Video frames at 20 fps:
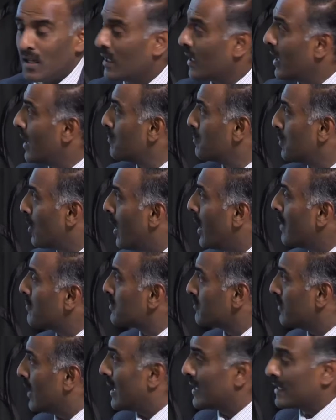And perhaps
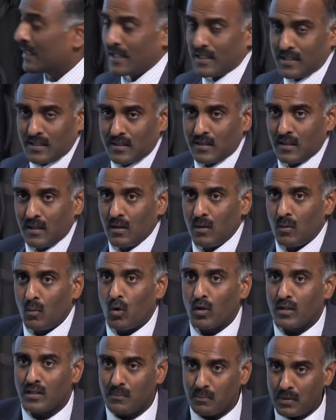validates
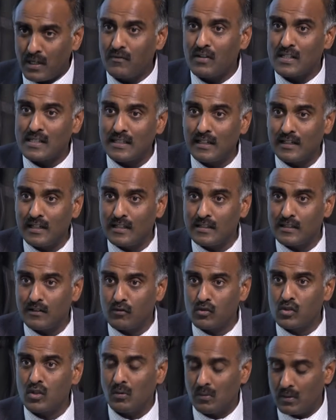what the previous studies have
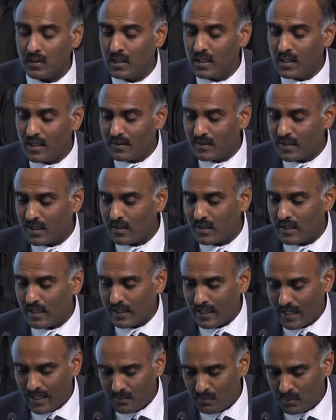shown, that they
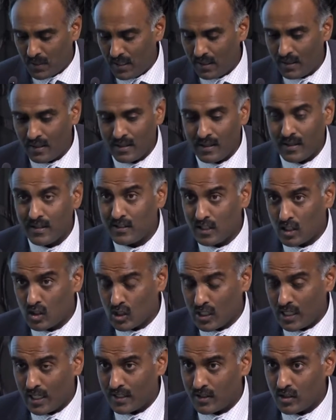can be
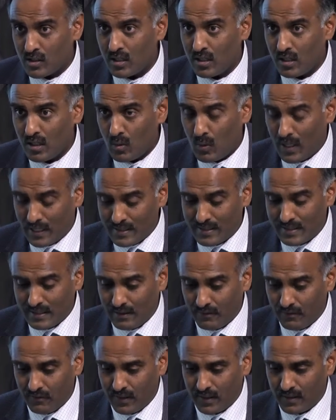discharged quite
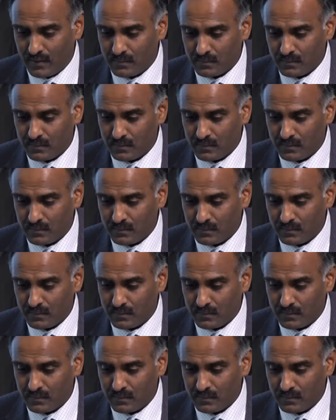safely.